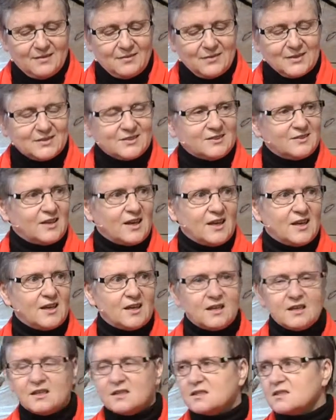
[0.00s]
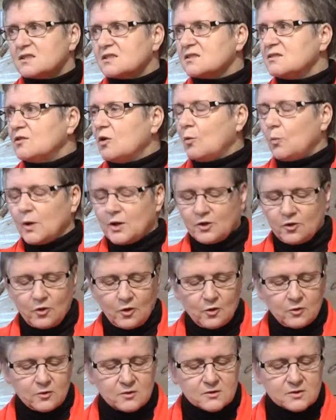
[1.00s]
But today's not one of
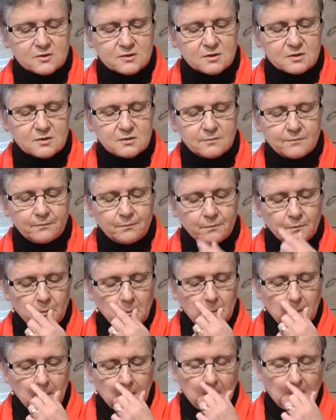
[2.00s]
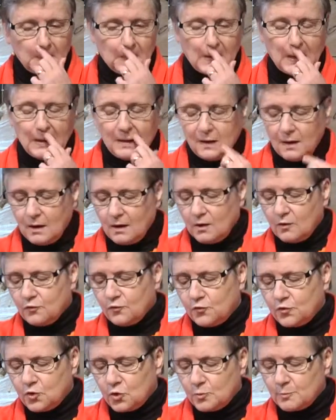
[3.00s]
those. A
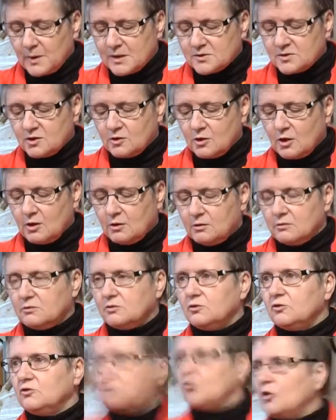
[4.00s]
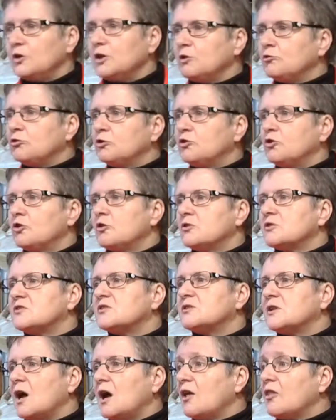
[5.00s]
few months ago, John
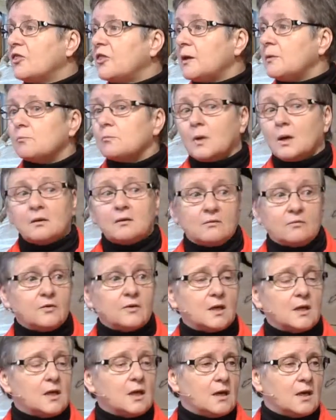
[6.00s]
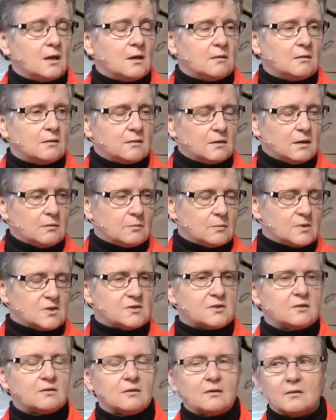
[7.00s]
introduced our theme for the year. It
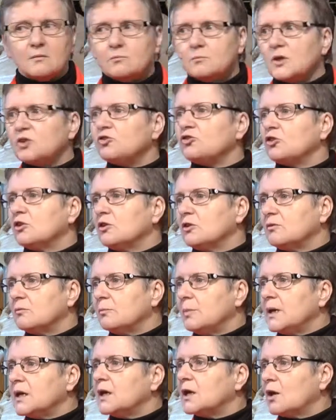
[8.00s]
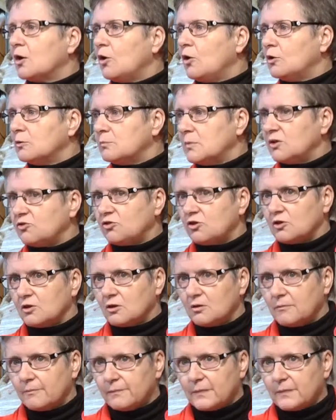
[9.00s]
was mission, being on mission